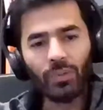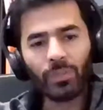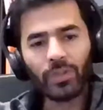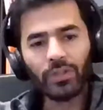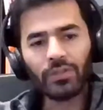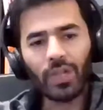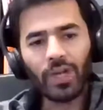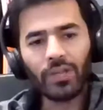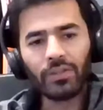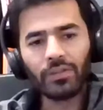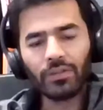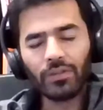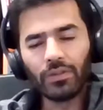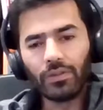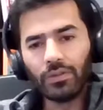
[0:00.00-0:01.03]
two companies
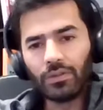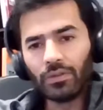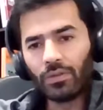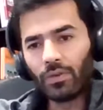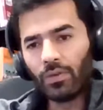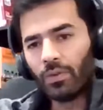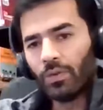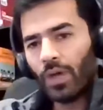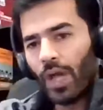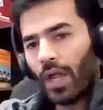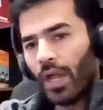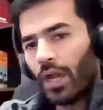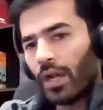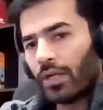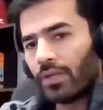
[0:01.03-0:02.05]
that who
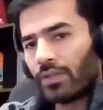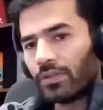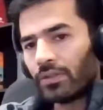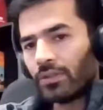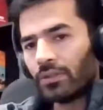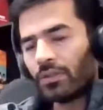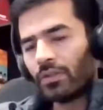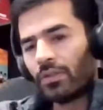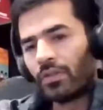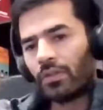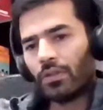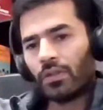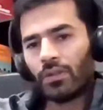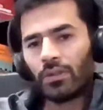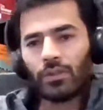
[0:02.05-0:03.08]
had
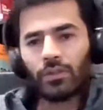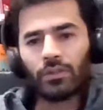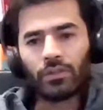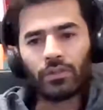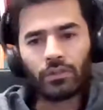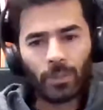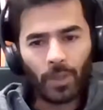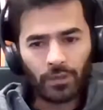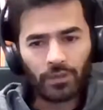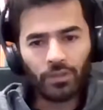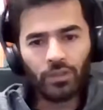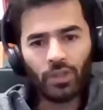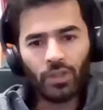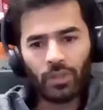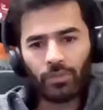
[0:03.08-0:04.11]
the
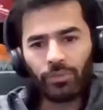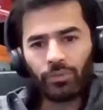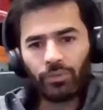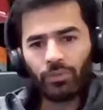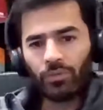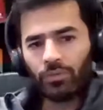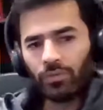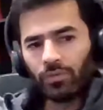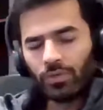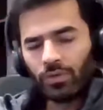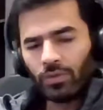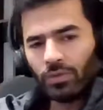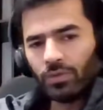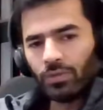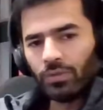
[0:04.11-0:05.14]
sponsorships
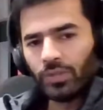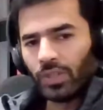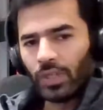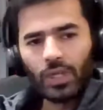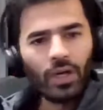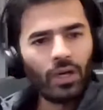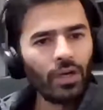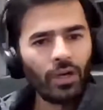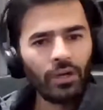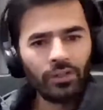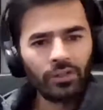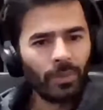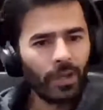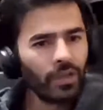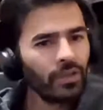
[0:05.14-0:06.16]
through, they are not
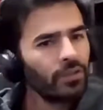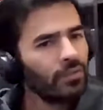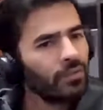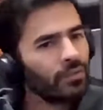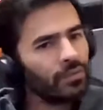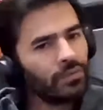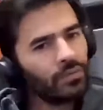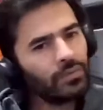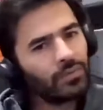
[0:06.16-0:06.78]
responding to you,